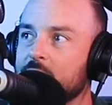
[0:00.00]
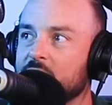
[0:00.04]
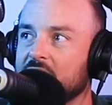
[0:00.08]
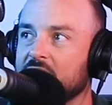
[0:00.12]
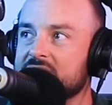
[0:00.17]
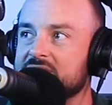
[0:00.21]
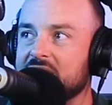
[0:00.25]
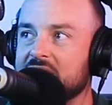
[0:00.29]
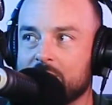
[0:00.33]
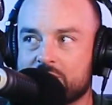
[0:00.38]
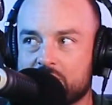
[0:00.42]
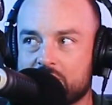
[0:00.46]

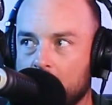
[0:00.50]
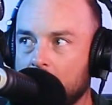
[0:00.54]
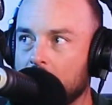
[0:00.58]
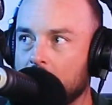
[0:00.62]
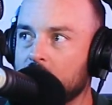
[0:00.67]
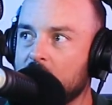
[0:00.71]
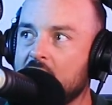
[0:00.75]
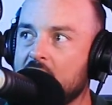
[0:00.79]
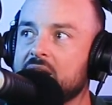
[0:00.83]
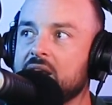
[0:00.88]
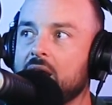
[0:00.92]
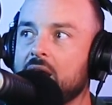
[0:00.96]
because I was
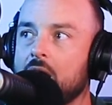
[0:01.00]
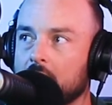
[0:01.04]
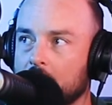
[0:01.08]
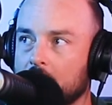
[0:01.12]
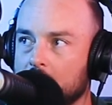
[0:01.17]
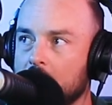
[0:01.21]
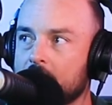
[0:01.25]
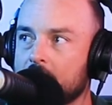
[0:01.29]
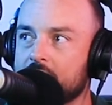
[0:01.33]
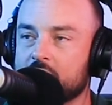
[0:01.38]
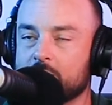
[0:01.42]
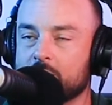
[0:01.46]
already
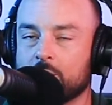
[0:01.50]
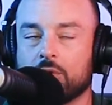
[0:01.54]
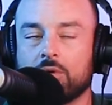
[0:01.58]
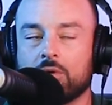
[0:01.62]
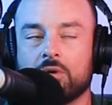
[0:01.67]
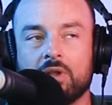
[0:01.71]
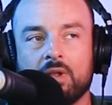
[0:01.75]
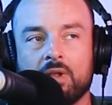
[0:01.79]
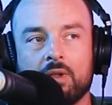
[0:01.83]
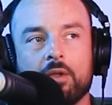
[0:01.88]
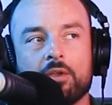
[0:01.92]
uncomfortable.